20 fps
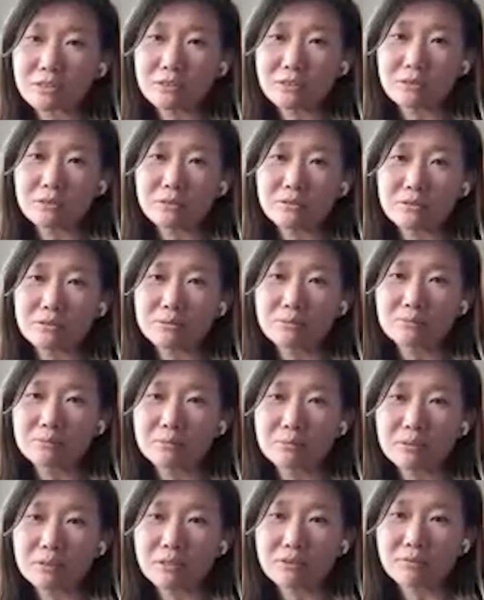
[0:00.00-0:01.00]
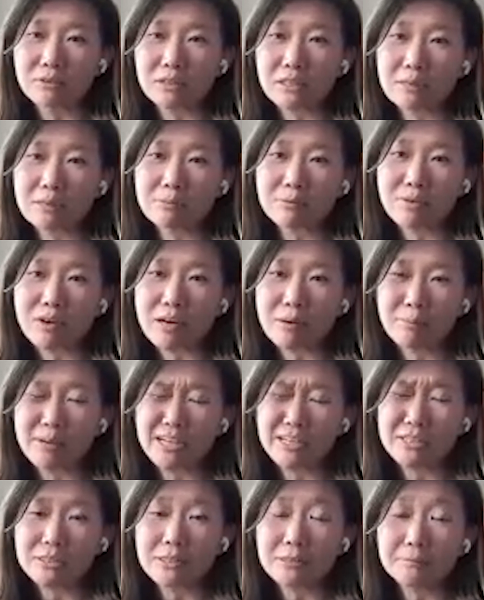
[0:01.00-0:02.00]
to do different types of
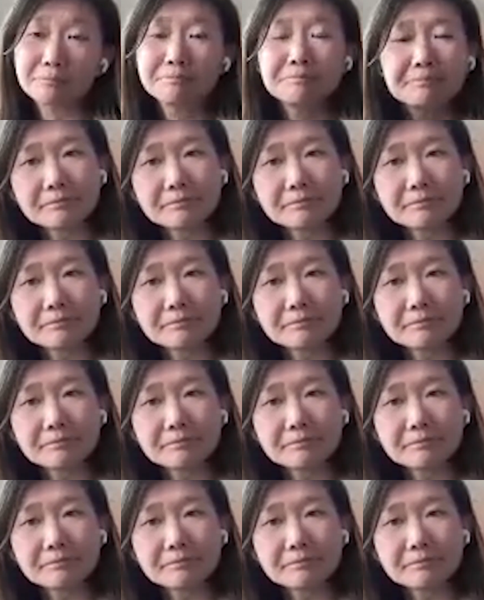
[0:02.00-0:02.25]
automation.